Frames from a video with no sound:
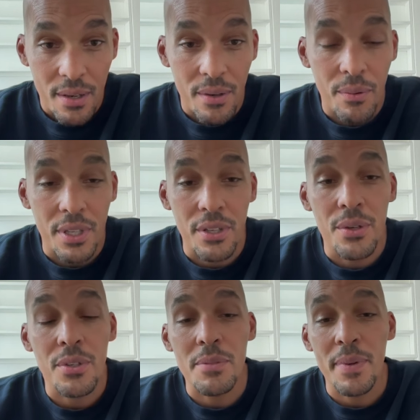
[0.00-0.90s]
what
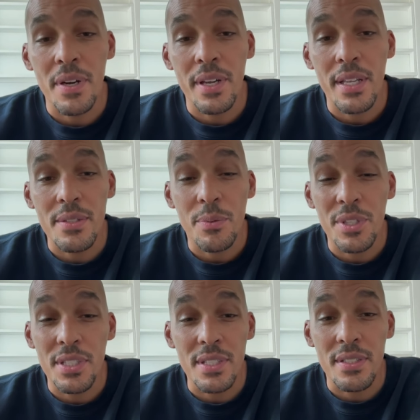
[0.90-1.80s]
you experience,
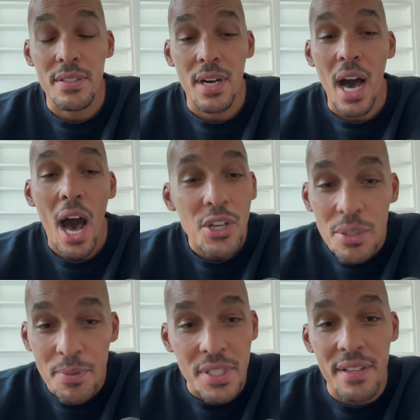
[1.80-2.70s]
which is one
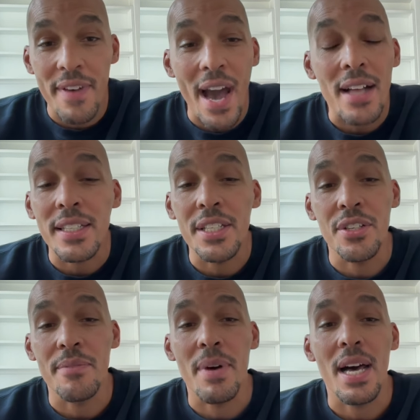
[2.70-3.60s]
hundred percent valid in
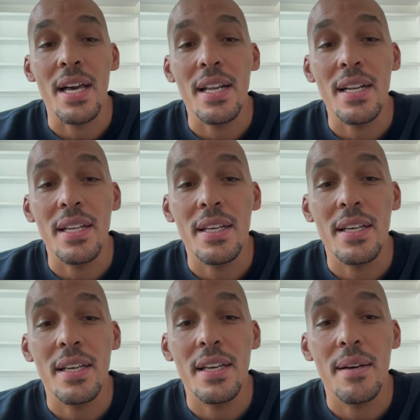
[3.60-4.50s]
your mind,
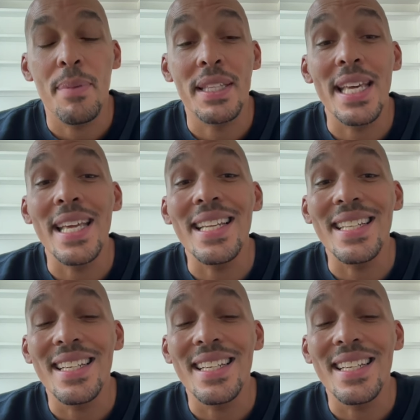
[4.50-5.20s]
but then